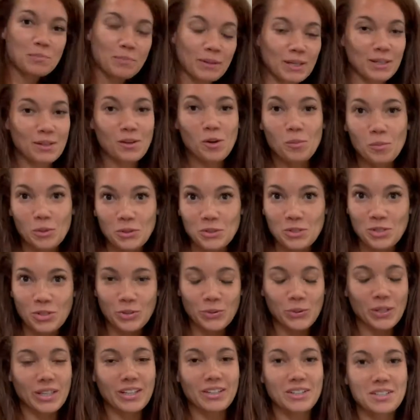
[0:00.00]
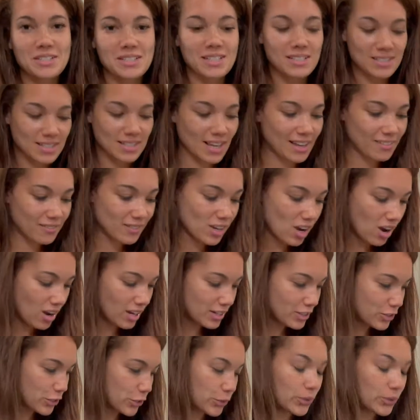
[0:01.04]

been almost 2 years since I've gone